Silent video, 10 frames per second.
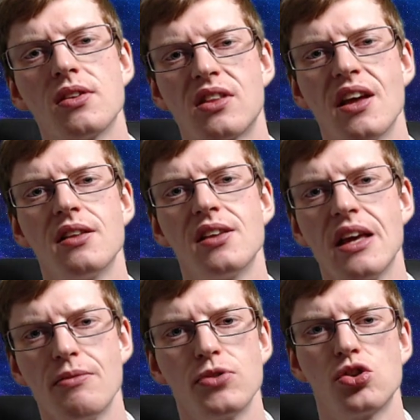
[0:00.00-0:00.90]
in the
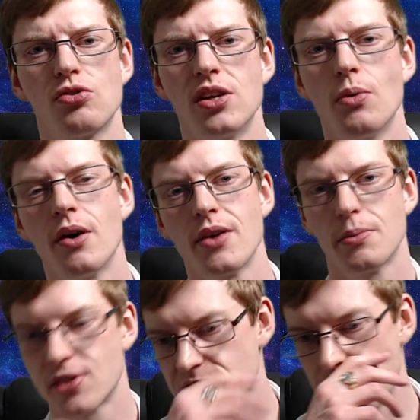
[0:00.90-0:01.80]
inventory you are able
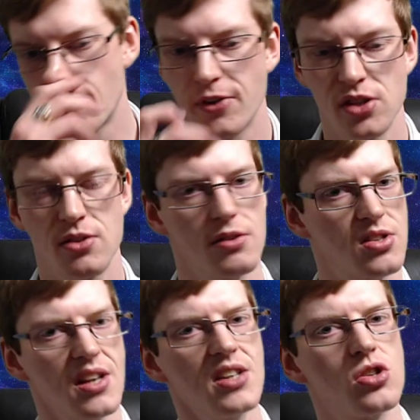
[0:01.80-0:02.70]
to set things. It's a
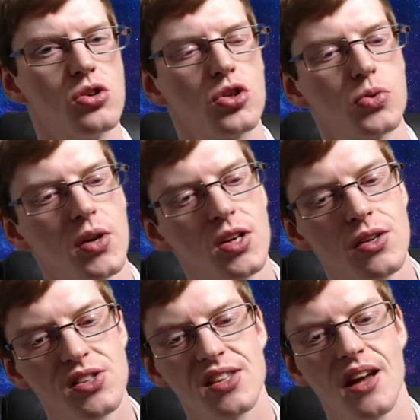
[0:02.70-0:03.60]
nice touch where you
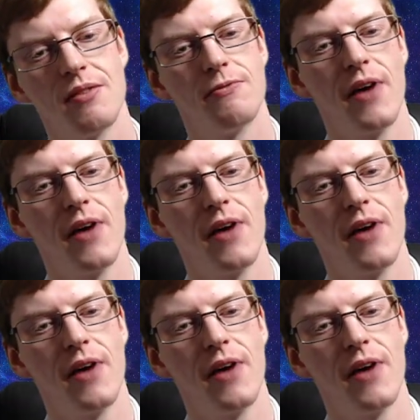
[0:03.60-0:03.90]
can set